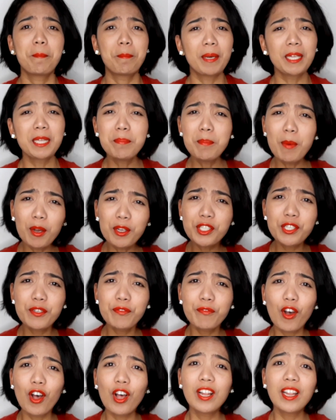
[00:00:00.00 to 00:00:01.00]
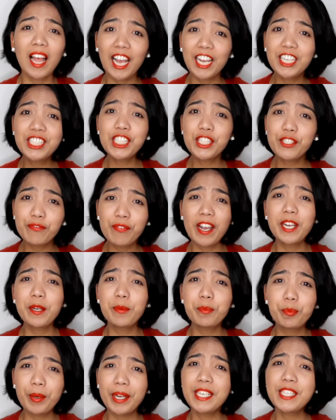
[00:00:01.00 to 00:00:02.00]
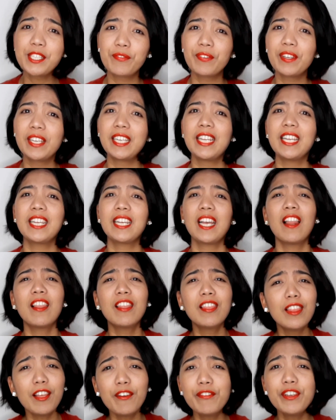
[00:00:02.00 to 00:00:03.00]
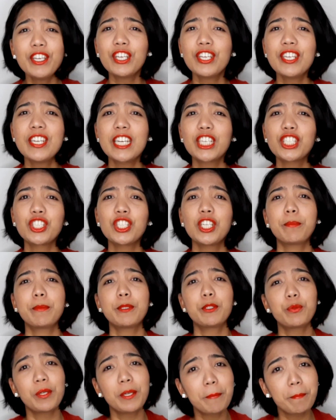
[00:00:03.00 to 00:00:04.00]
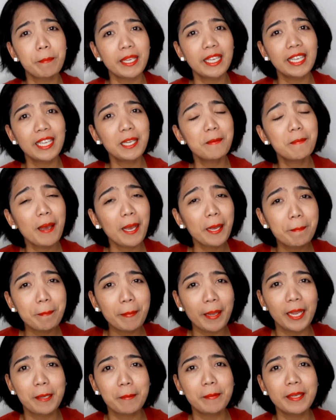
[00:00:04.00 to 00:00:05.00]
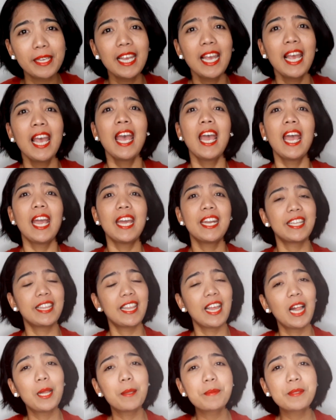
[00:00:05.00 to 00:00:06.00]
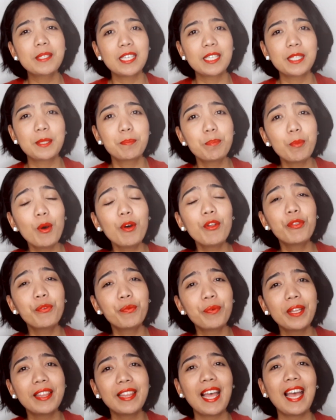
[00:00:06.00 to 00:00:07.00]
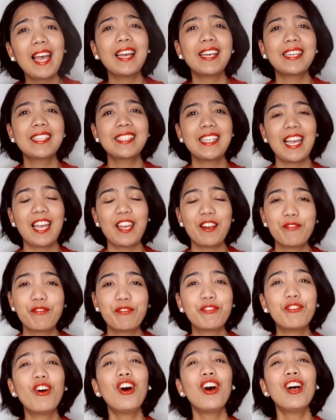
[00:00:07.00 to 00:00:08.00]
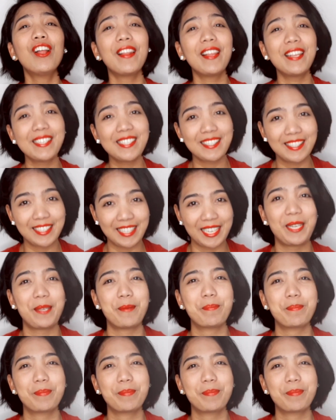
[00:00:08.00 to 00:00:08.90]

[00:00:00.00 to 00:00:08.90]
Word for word: But most of all, I just find breastfeeding a loving connection between me and my baby and it helps us both relax and fall asleep.